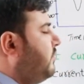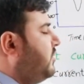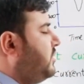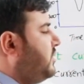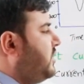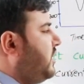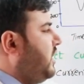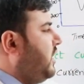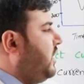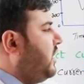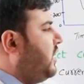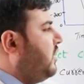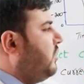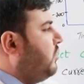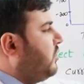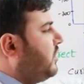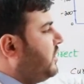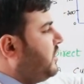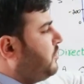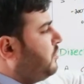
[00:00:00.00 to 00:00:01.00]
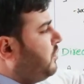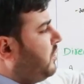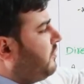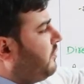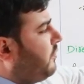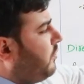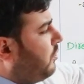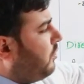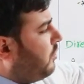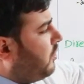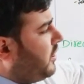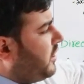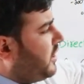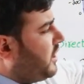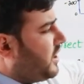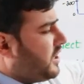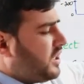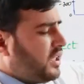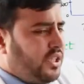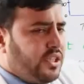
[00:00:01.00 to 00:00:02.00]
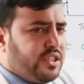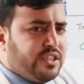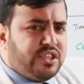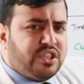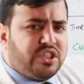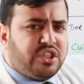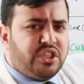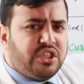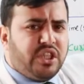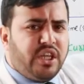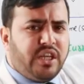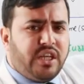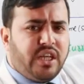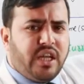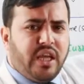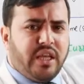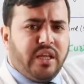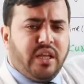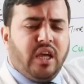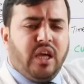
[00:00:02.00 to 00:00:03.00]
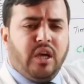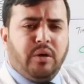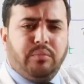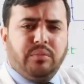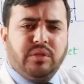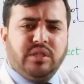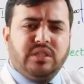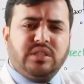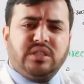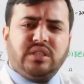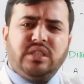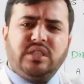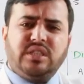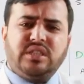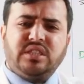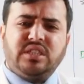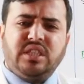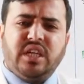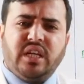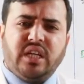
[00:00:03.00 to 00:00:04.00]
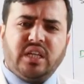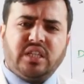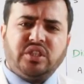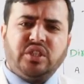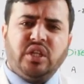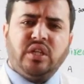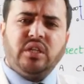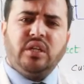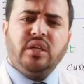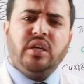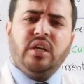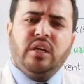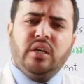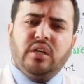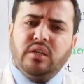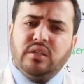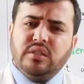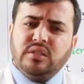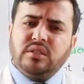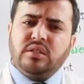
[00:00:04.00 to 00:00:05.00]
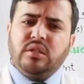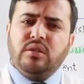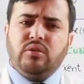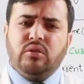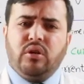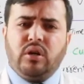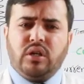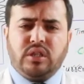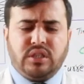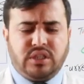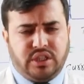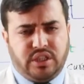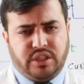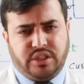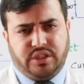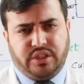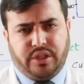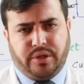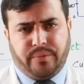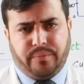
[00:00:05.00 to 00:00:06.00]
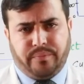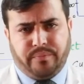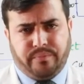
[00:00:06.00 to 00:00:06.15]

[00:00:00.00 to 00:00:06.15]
draw or it will flow in a straight line, means its direction is not changing.